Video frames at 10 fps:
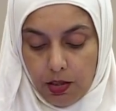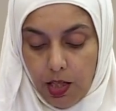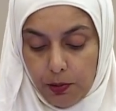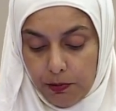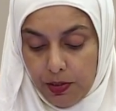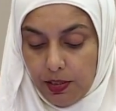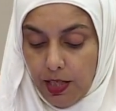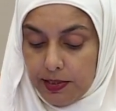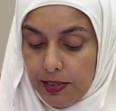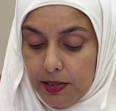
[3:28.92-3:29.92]
However,
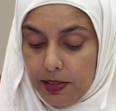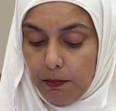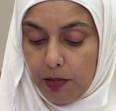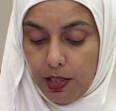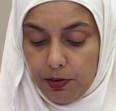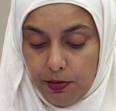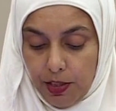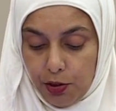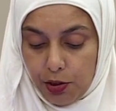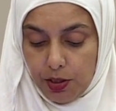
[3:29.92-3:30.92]
I seek some
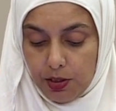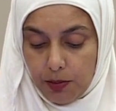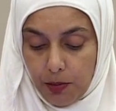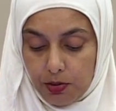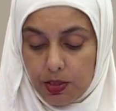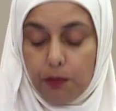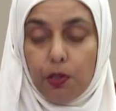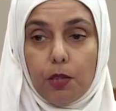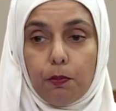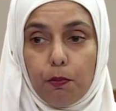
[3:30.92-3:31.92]
clarifications about some
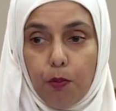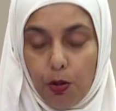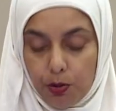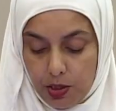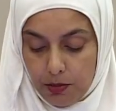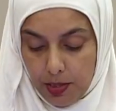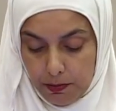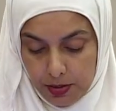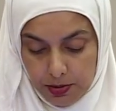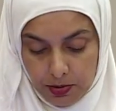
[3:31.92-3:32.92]
of the proposed
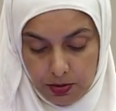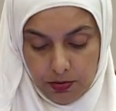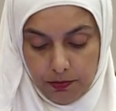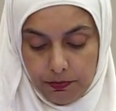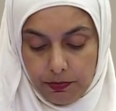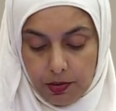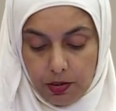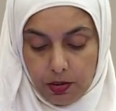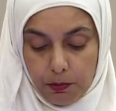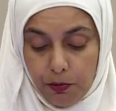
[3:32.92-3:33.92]
amendments.
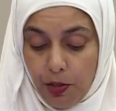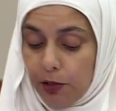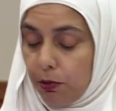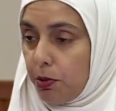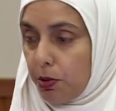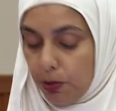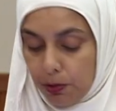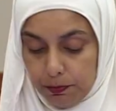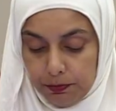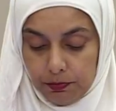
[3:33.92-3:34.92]
Before I do
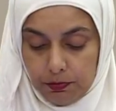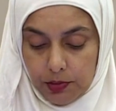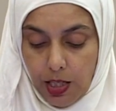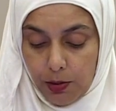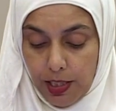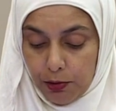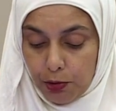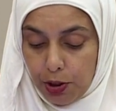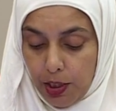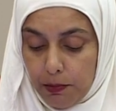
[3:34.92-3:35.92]
so, I would like to
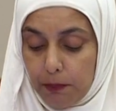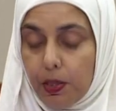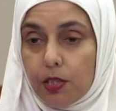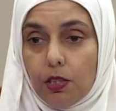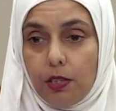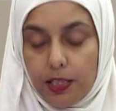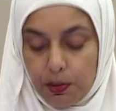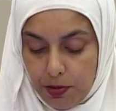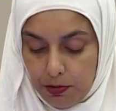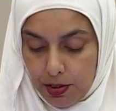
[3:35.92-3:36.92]
share my personal
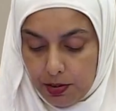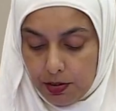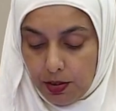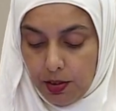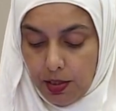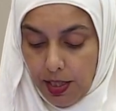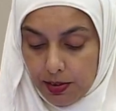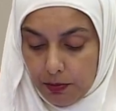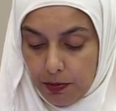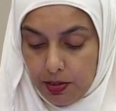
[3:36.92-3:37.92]
experience
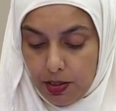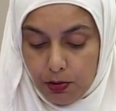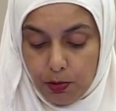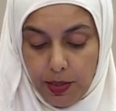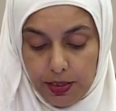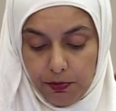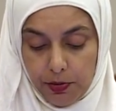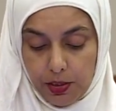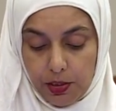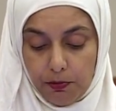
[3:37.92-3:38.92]
as a mother who
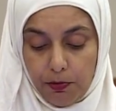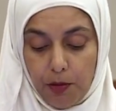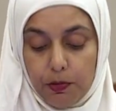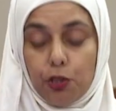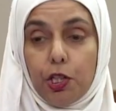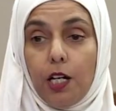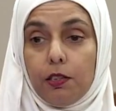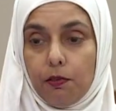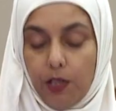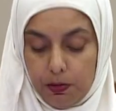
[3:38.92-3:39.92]
benefited from the
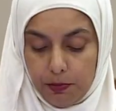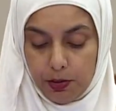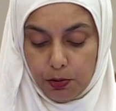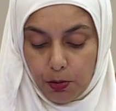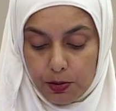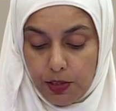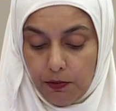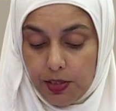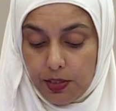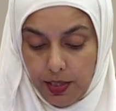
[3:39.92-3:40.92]
Child Development
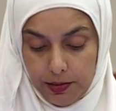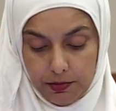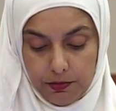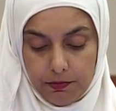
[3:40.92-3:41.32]
Co-Savings Act.